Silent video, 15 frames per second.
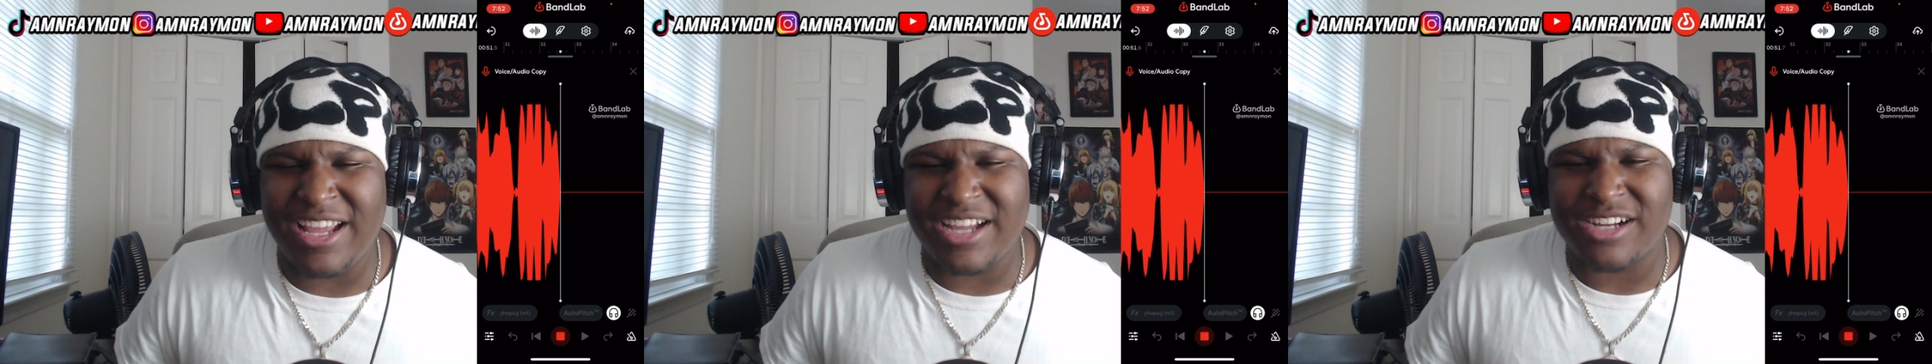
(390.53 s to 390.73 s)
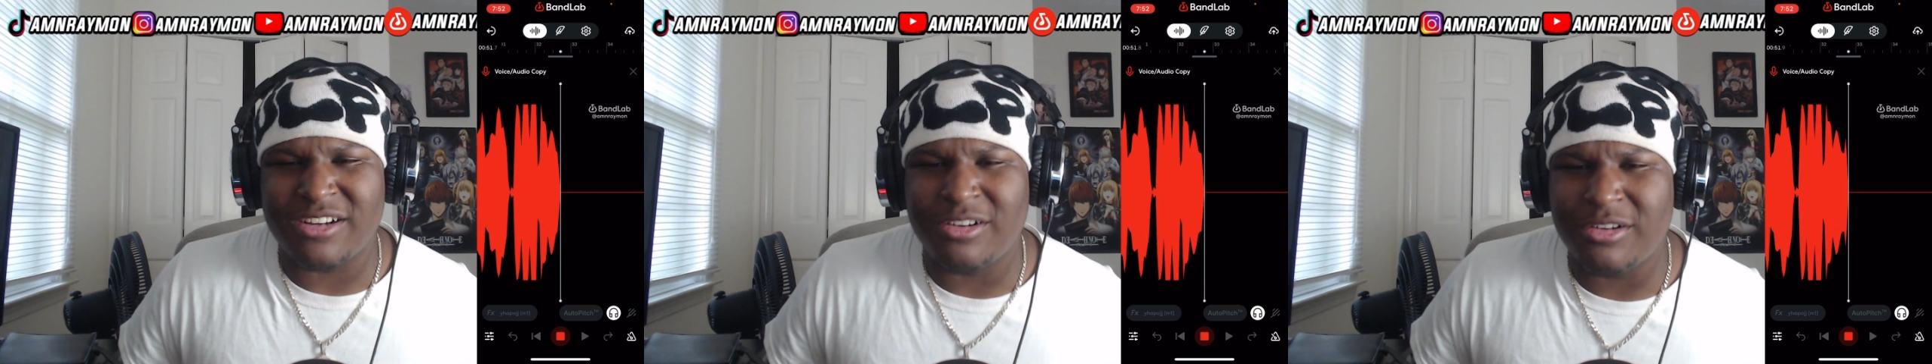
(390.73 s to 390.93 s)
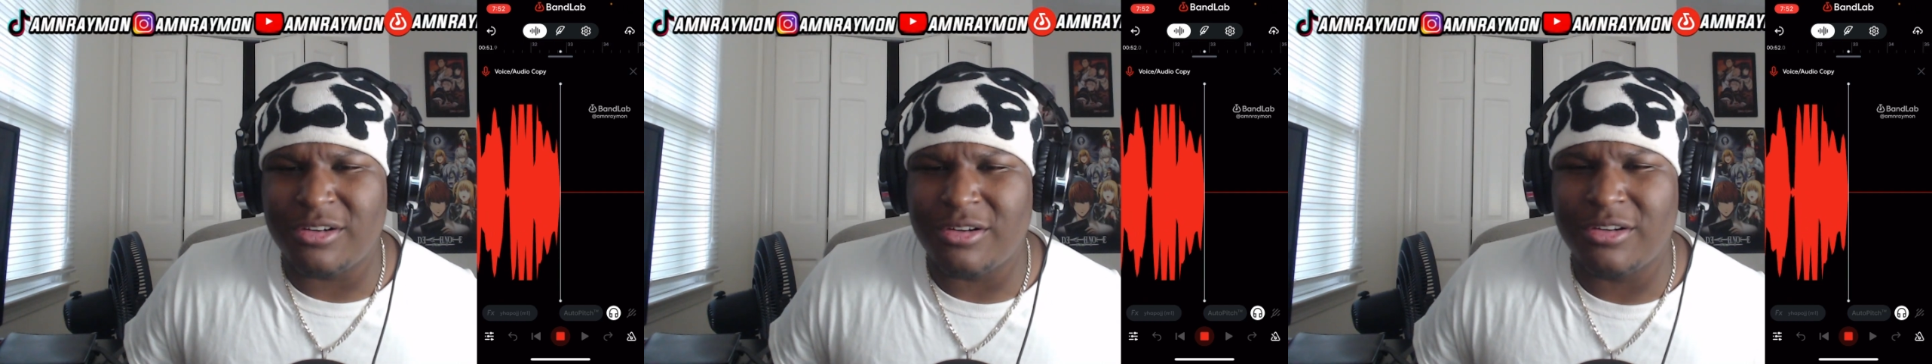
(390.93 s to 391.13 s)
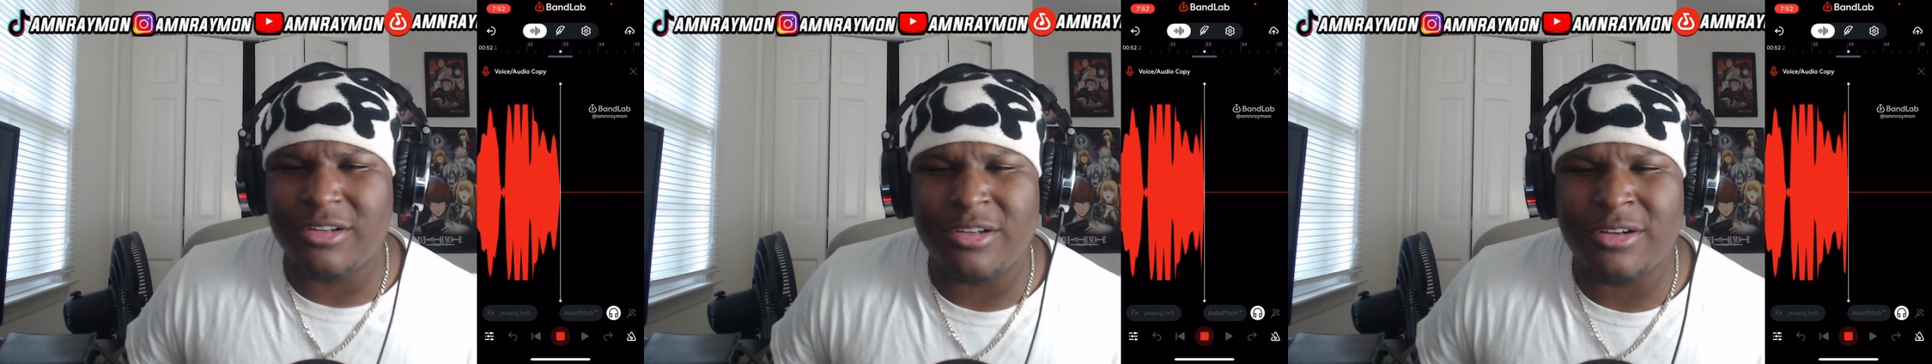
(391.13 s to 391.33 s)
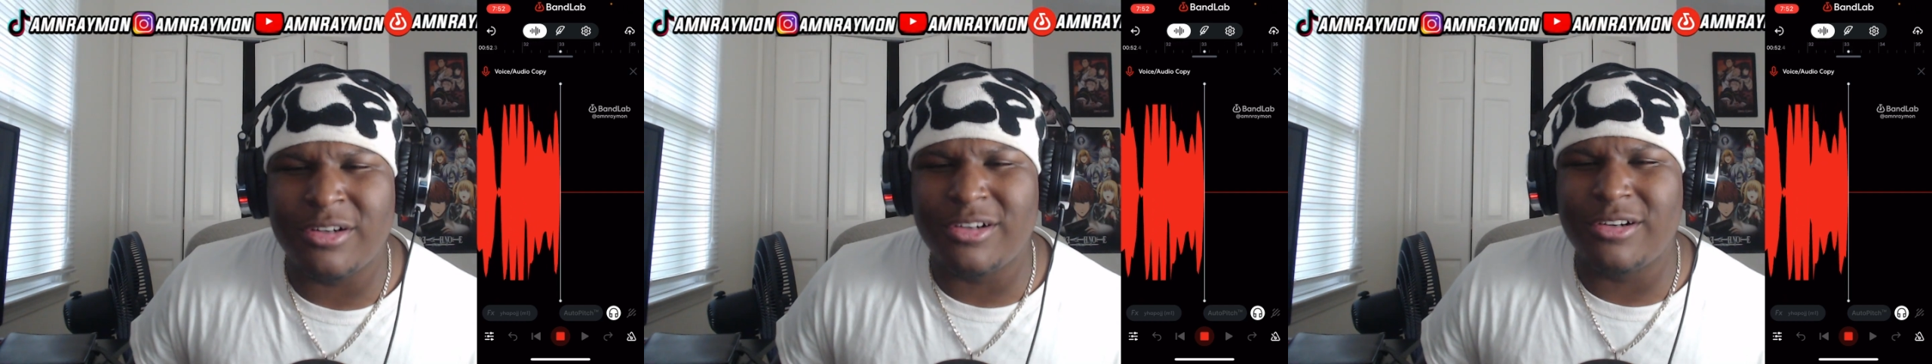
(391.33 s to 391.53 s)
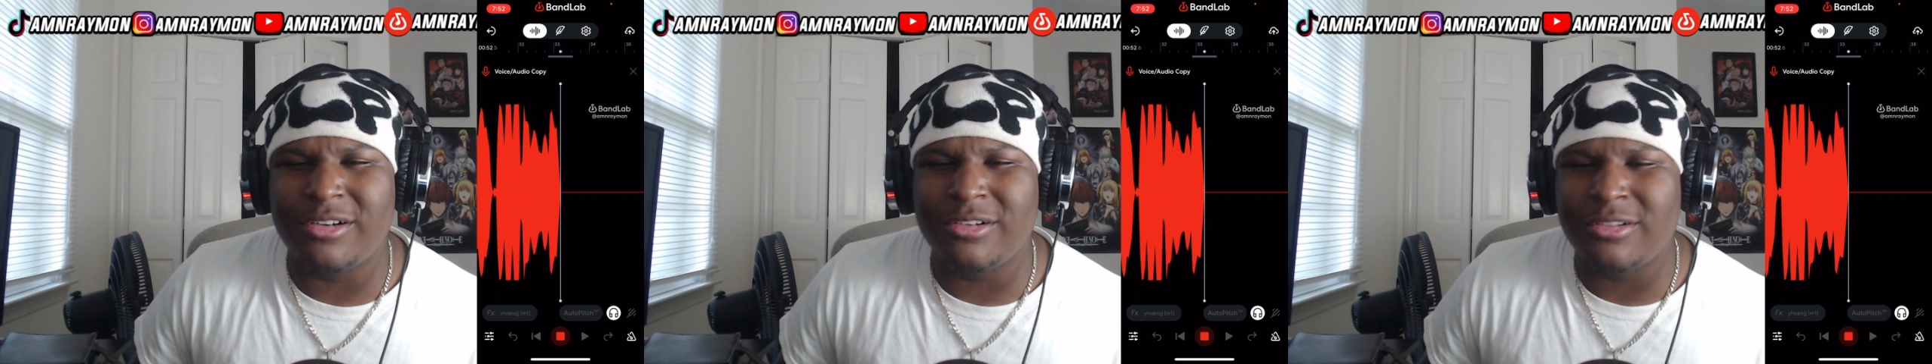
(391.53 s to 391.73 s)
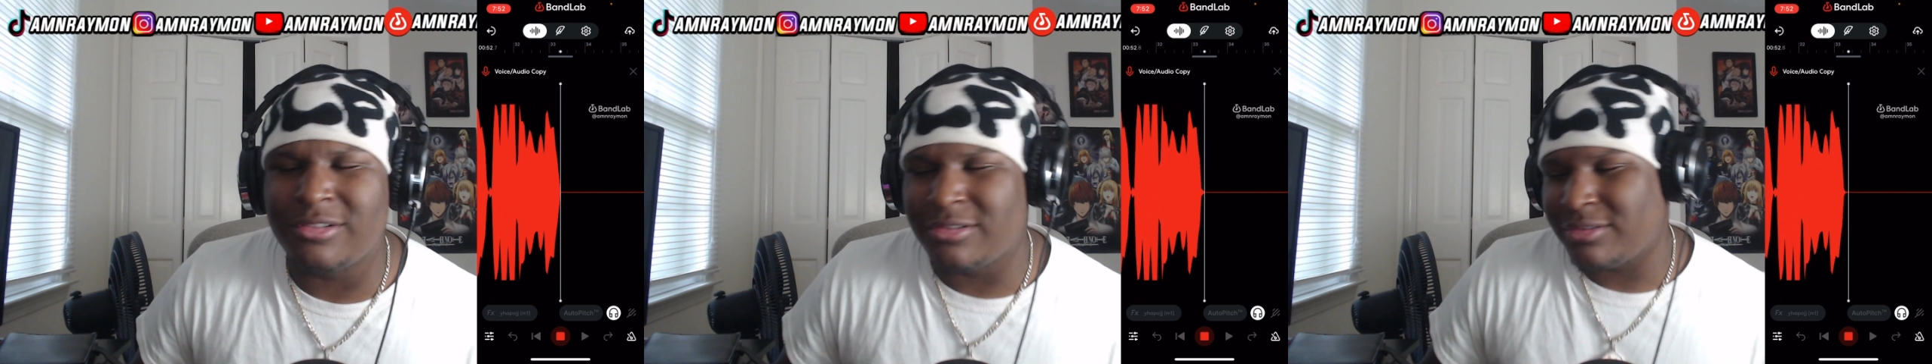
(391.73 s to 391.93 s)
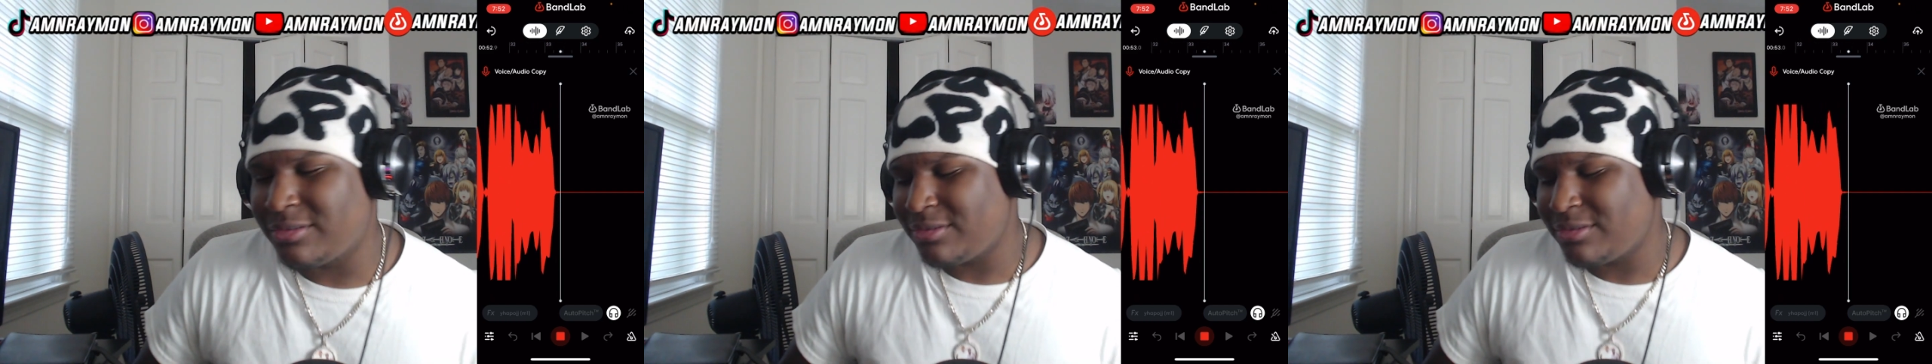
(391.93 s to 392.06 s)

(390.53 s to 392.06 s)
oh no.